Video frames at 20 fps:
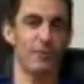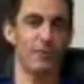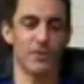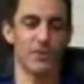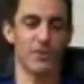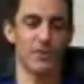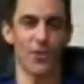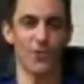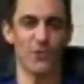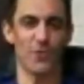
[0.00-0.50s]

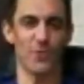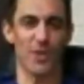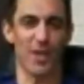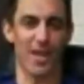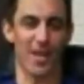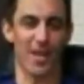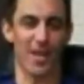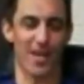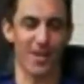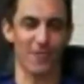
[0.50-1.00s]
technology
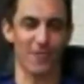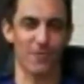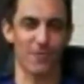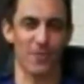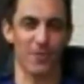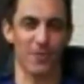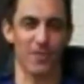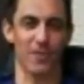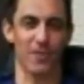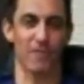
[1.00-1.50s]
we have and
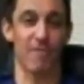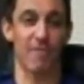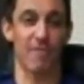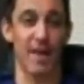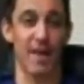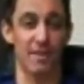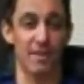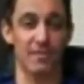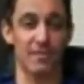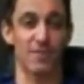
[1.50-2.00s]
with the
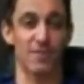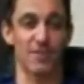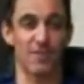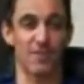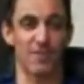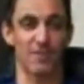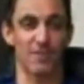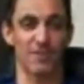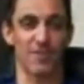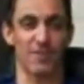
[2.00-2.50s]
advances
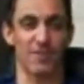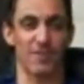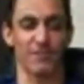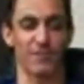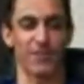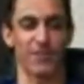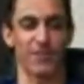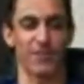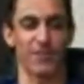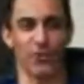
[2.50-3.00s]
that have
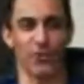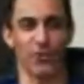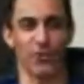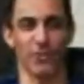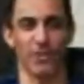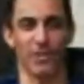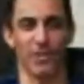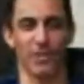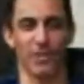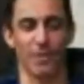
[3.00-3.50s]

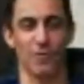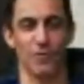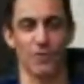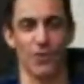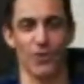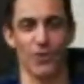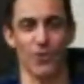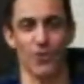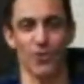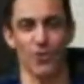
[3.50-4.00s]
occurred in
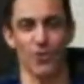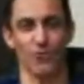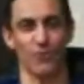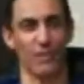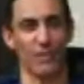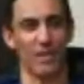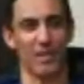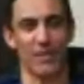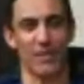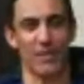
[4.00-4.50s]
liposuction over the
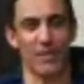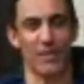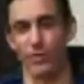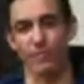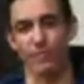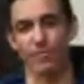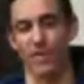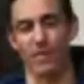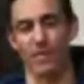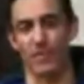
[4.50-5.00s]
last
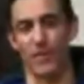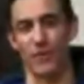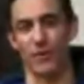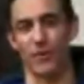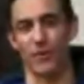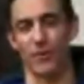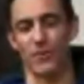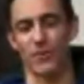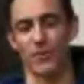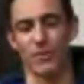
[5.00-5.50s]
25
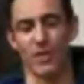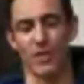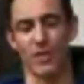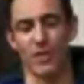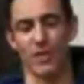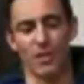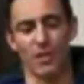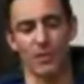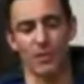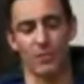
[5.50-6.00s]
years,
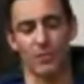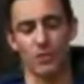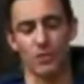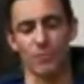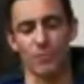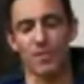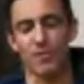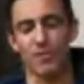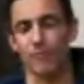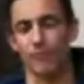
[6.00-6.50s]
the
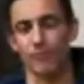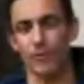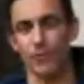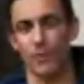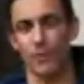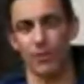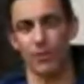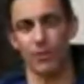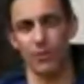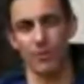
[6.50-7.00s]
tumescent
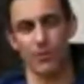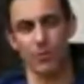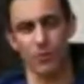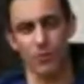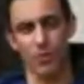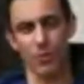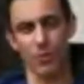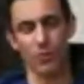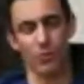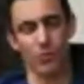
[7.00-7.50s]
fluid does
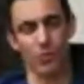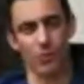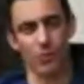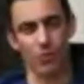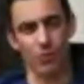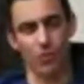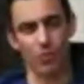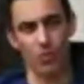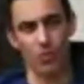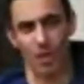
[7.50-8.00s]
such a
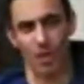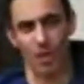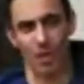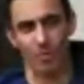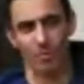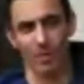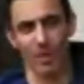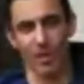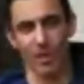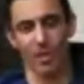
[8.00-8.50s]
good
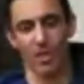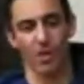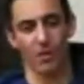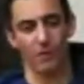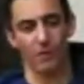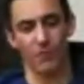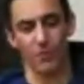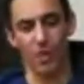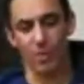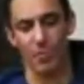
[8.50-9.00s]
job
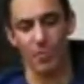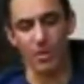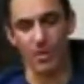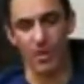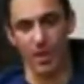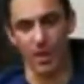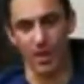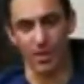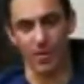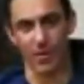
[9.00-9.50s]
of numbing
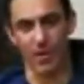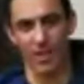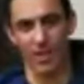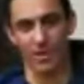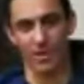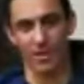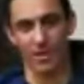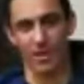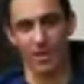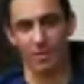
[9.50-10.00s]
the
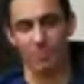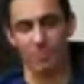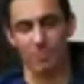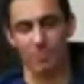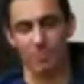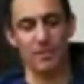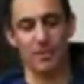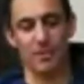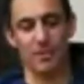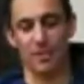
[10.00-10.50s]
area and
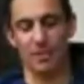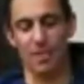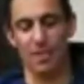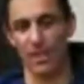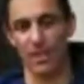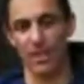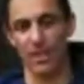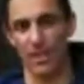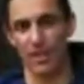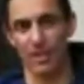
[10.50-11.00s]
basically
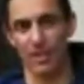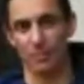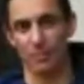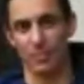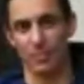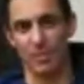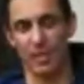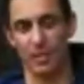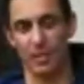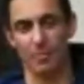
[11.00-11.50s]
making it
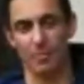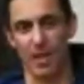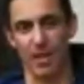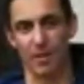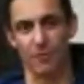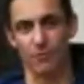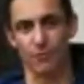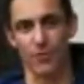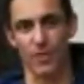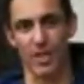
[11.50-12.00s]
completely
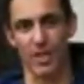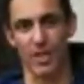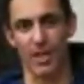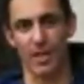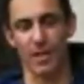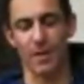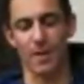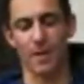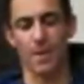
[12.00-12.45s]
pain-free,